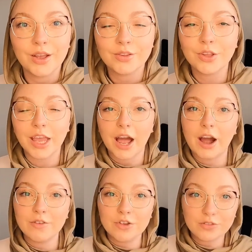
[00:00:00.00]
So yeah,
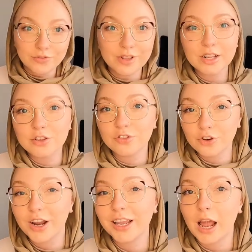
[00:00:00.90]
I've just finished
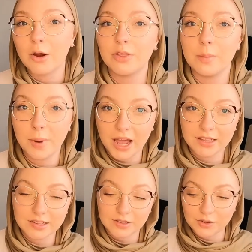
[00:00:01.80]
trying out the
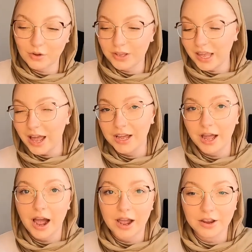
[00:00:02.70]
mat. So yeah,
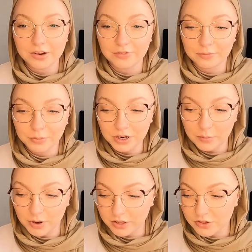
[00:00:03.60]
I pretty
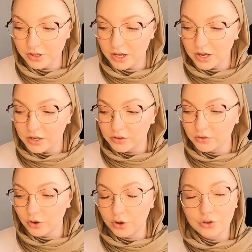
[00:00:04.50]
much,
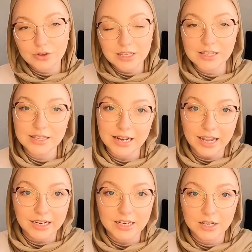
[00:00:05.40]
so you can
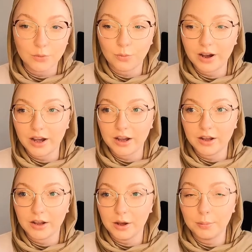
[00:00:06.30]
select
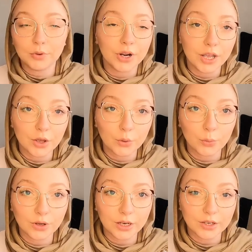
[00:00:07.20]
what prayer you
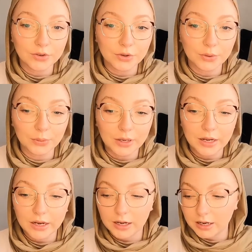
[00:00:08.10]
want to do.
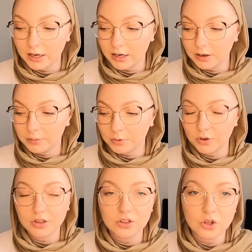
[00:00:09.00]

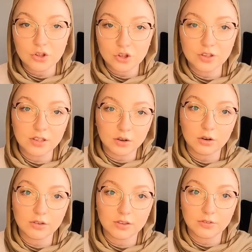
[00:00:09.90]
So it just
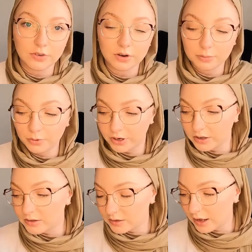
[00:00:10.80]
includes the five
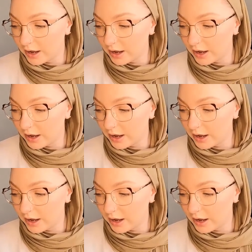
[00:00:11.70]
prayers.